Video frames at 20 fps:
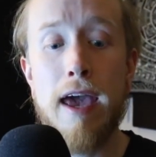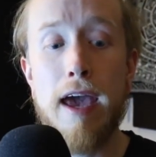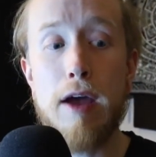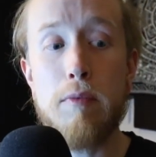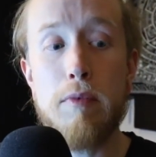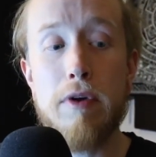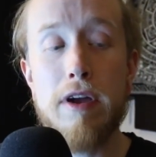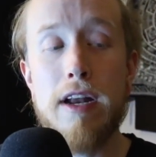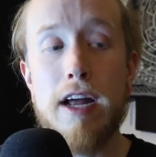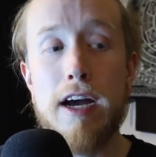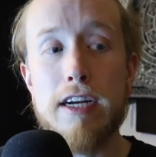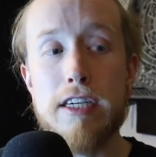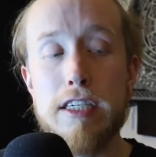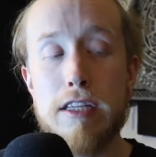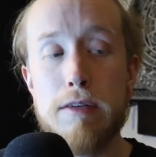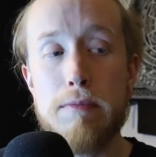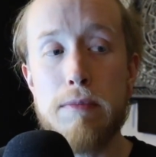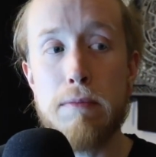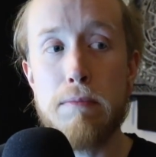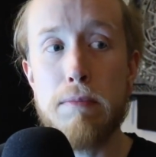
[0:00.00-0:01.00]
And we had
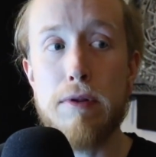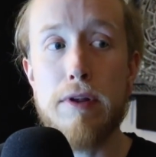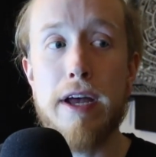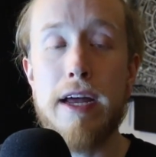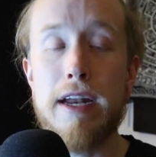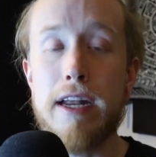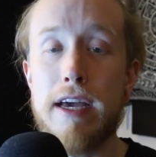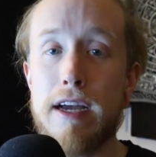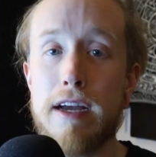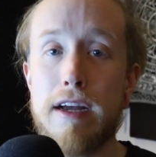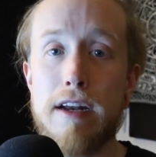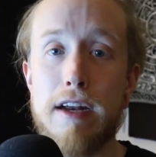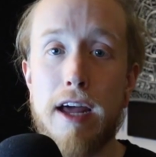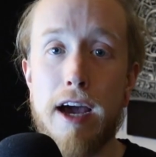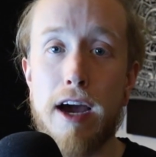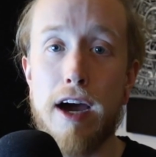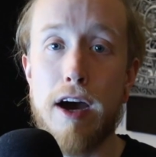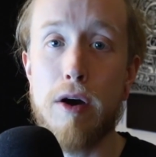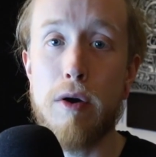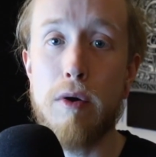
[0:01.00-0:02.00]
actually been planning
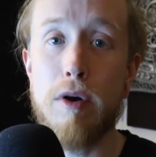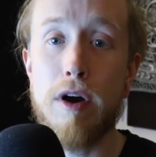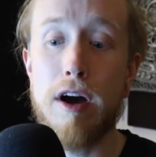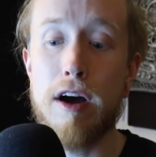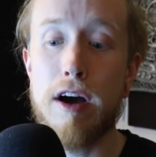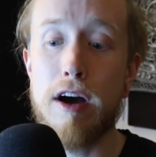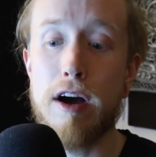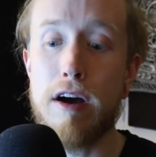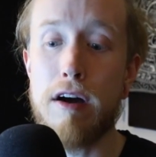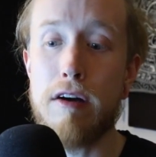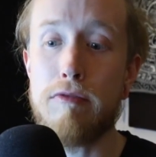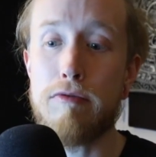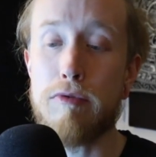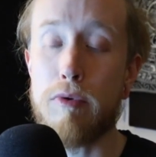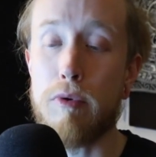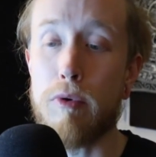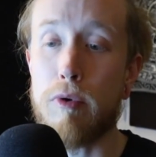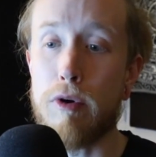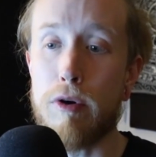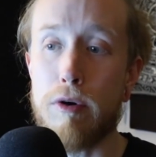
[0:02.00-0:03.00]
now um,
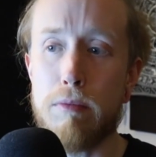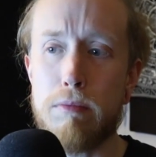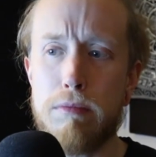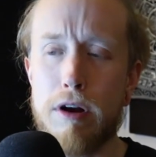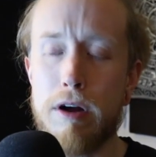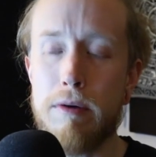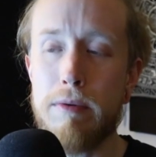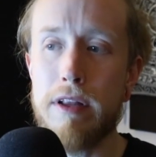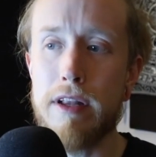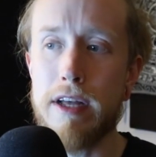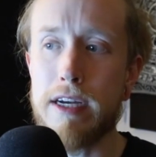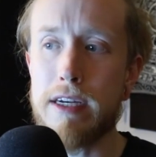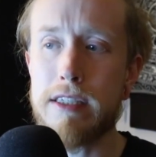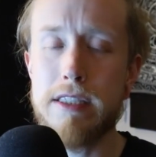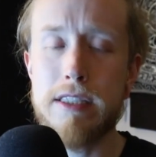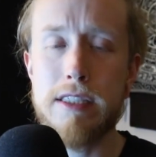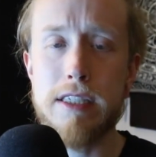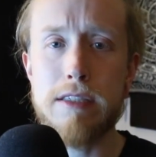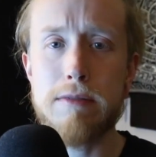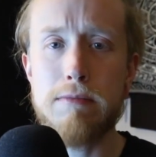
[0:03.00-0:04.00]
for probably like
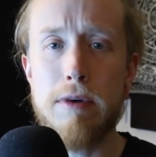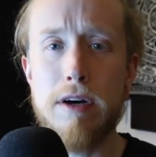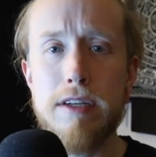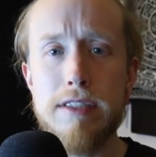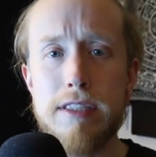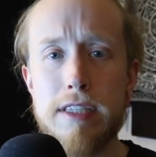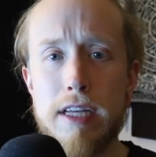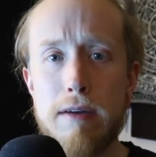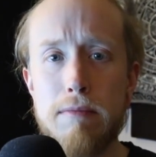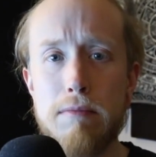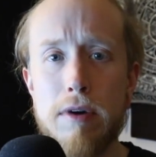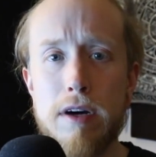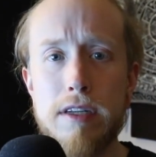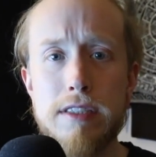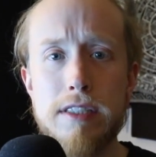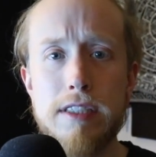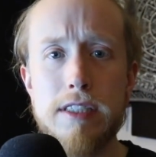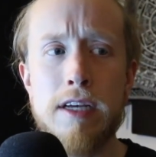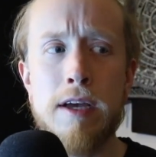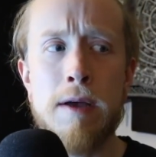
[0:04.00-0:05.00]
six months, eight
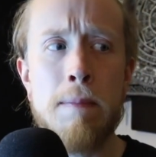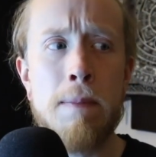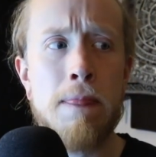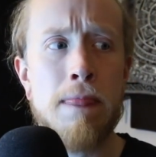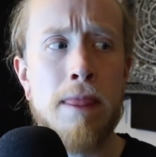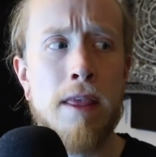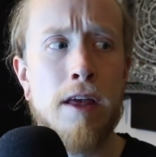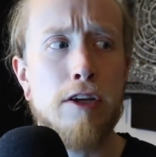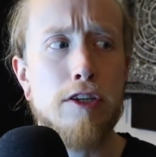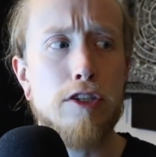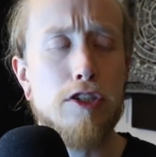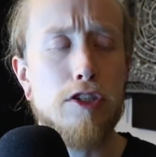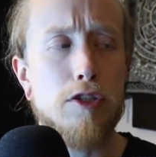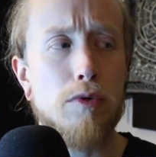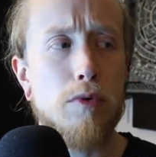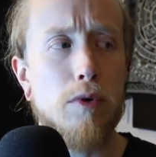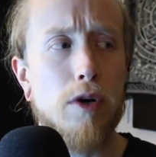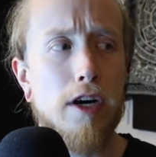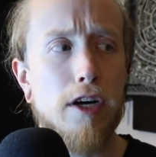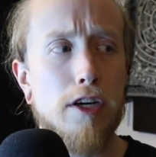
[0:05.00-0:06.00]
months
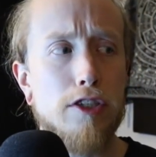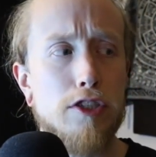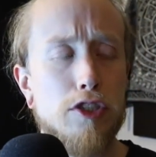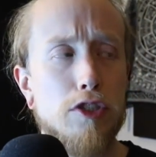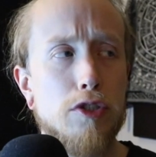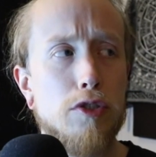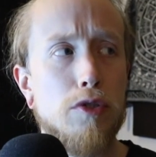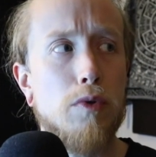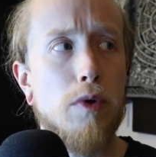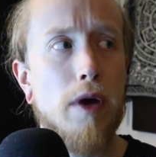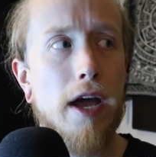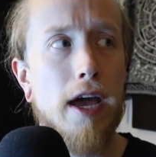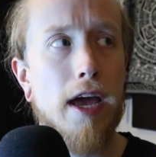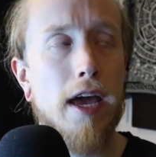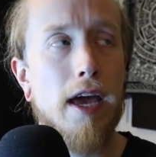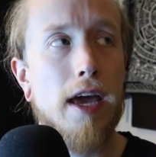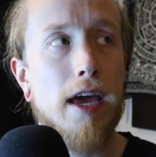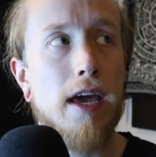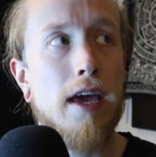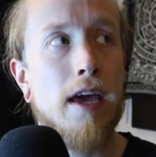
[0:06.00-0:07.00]
to uh, do
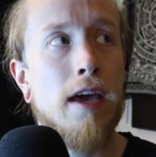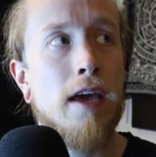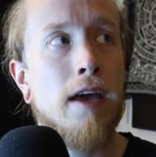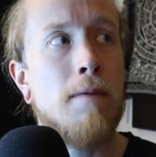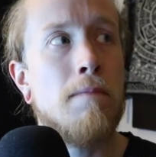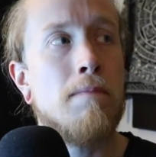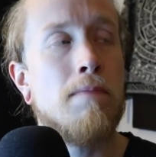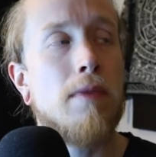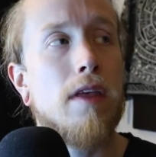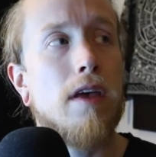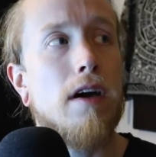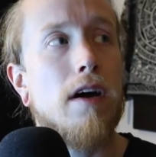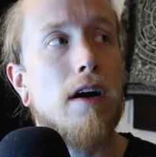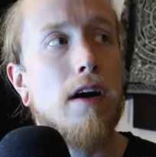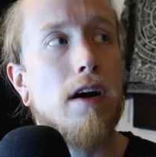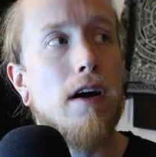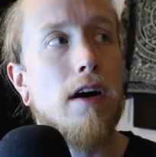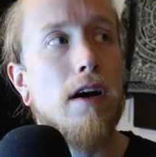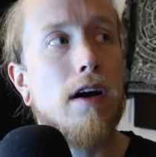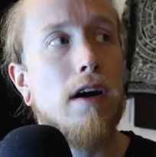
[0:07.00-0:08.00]
a
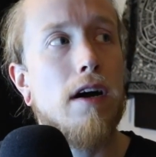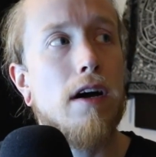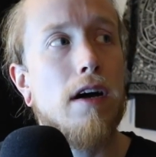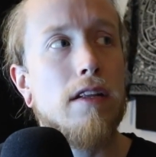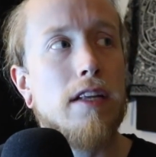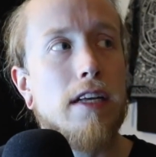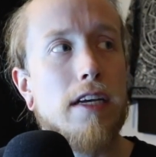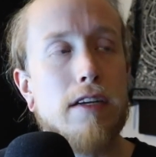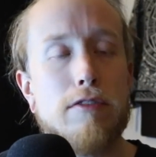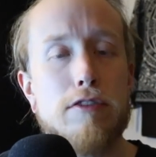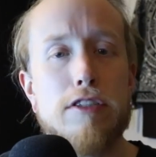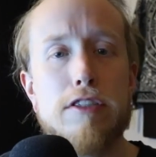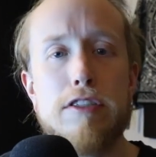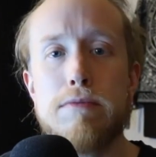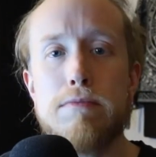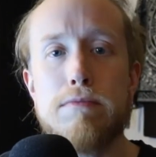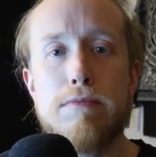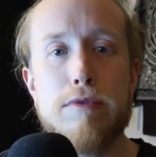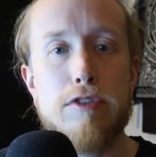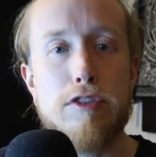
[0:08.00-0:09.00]
uh, like just
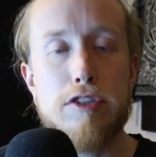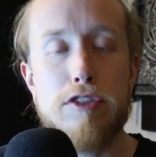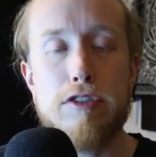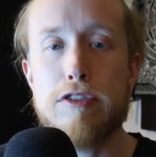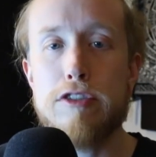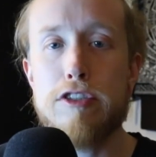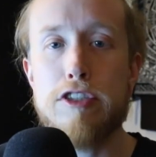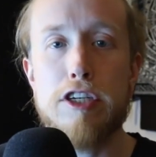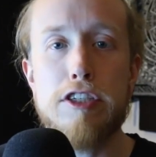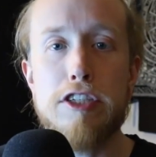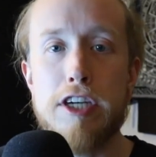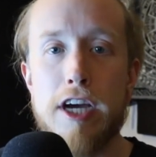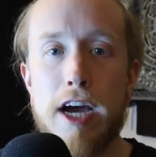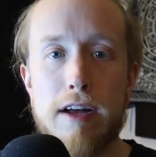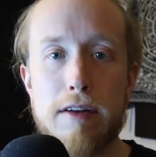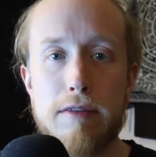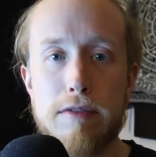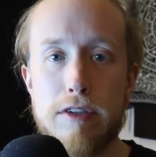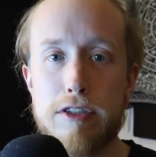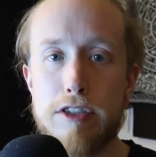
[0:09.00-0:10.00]
a chit
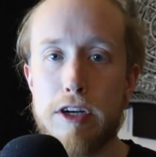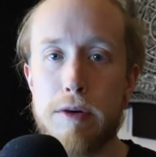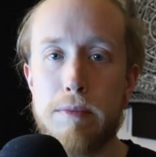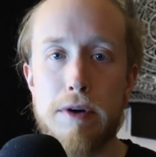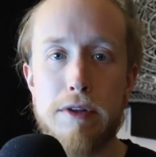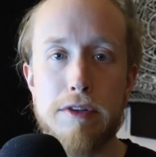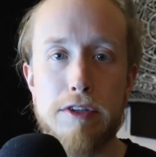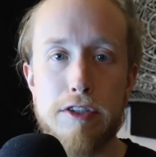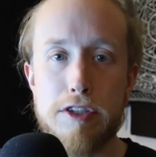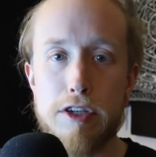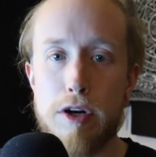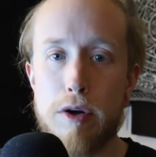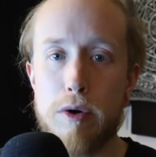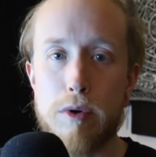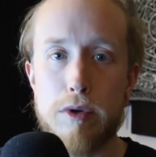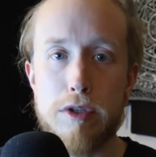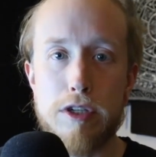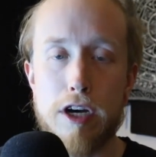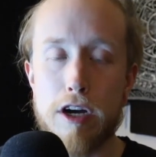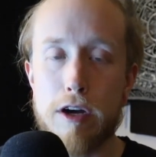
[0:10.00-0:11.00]
chat, jump on the show
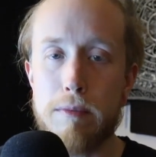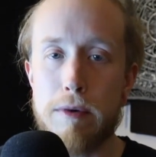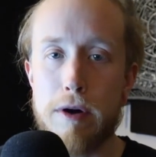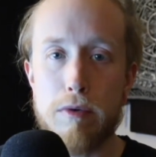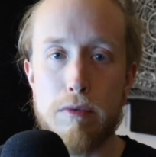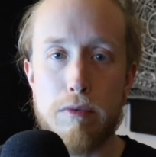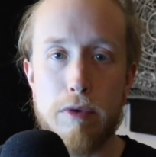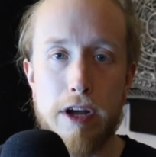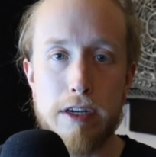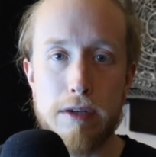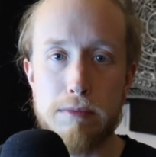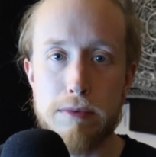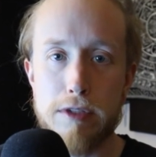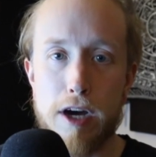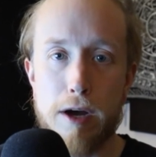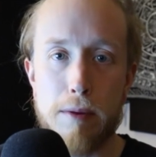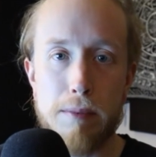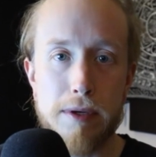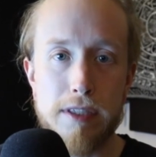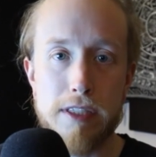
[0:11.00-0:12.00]
or talk about random
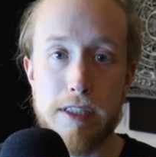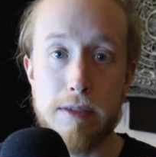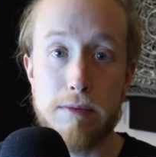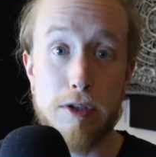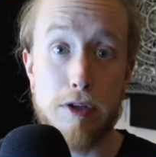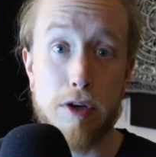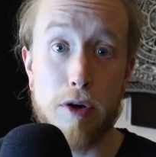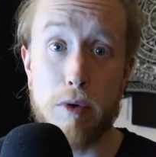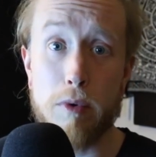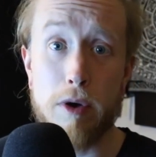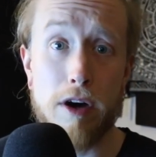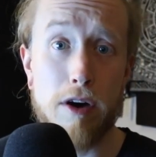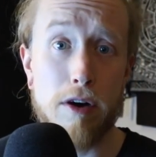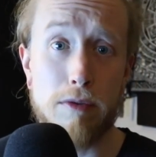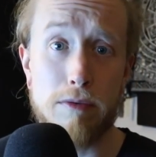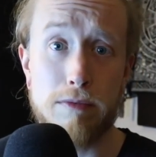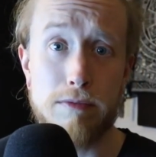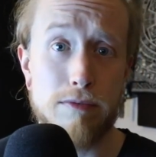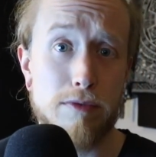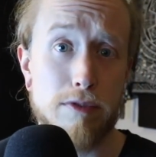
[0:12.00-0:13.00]
topics. Seemed to go
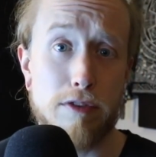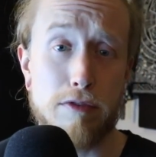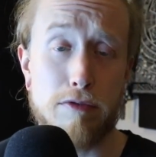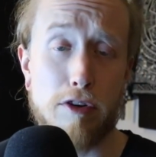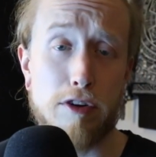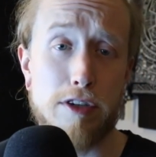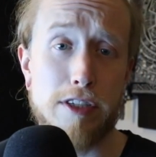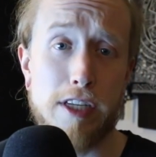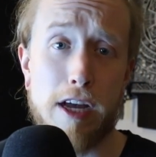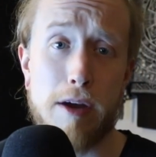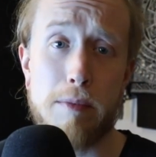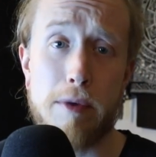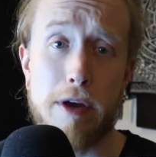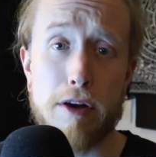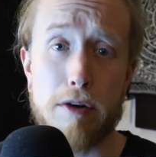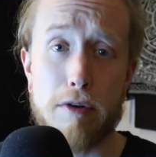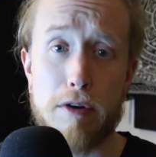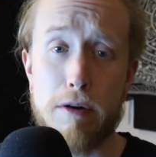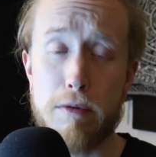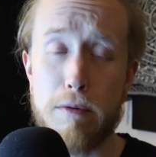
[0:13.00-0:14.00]
well the first time. We
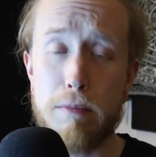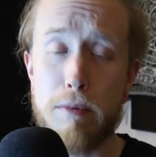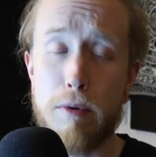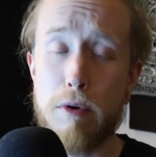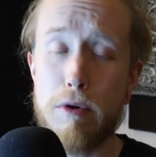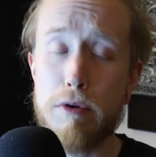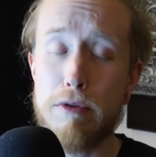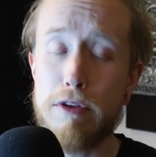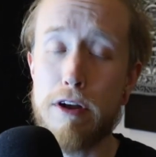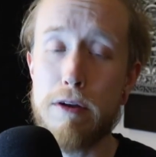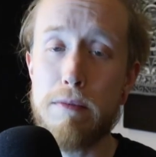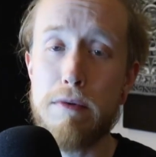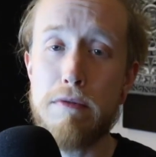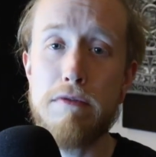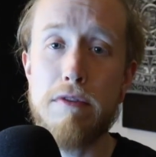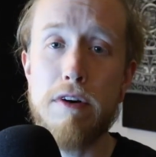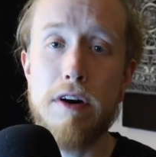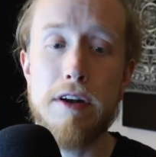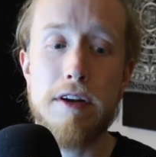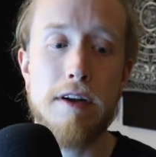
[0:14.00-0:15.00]
had a great rapport. Thought it'd be
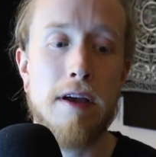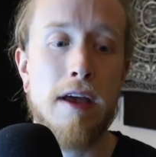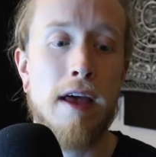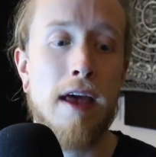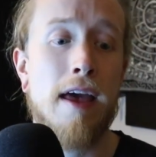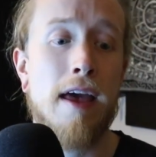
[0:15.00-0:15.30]
fun,